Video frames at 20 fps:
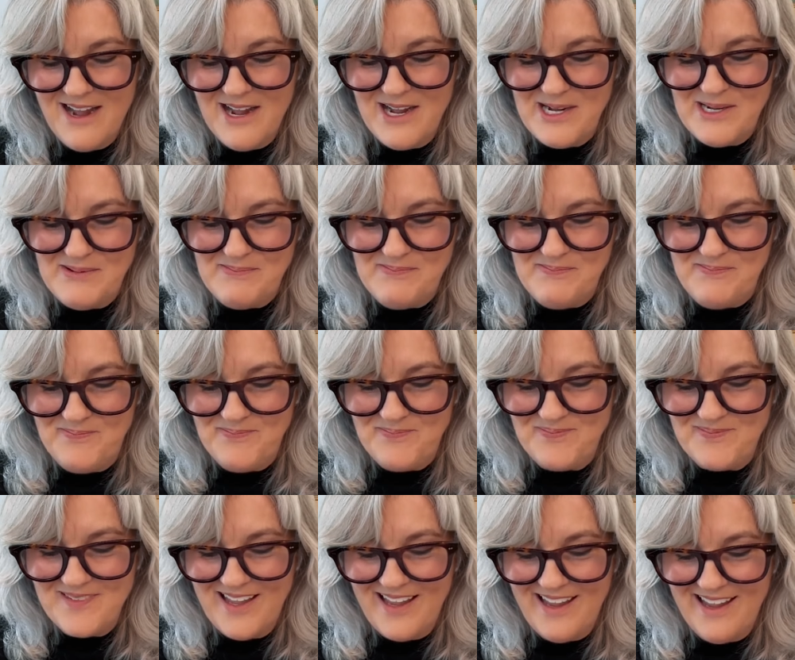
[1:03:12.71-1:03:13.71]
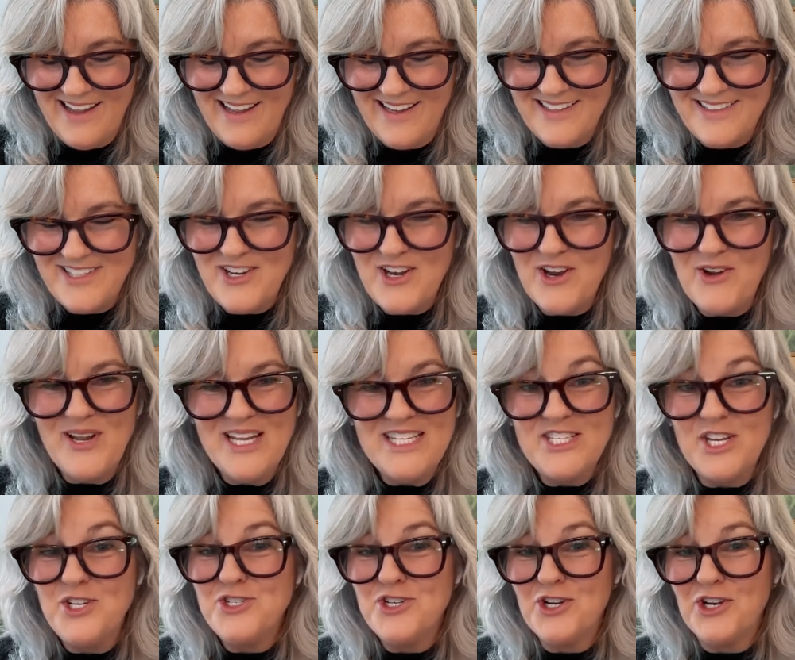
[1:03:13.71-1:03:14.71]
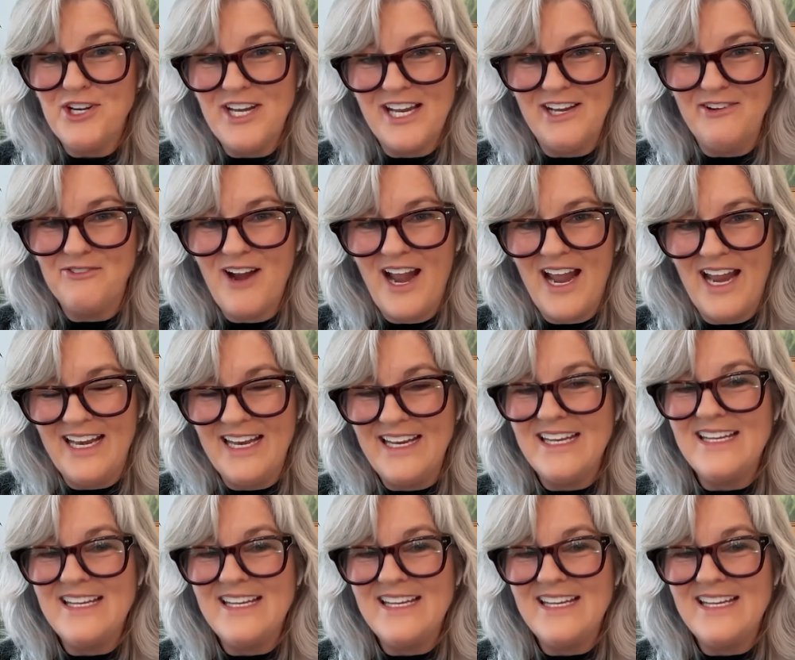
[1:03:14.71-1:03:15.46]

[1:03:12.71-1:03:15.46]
Um, and, you know, it's a journey, right?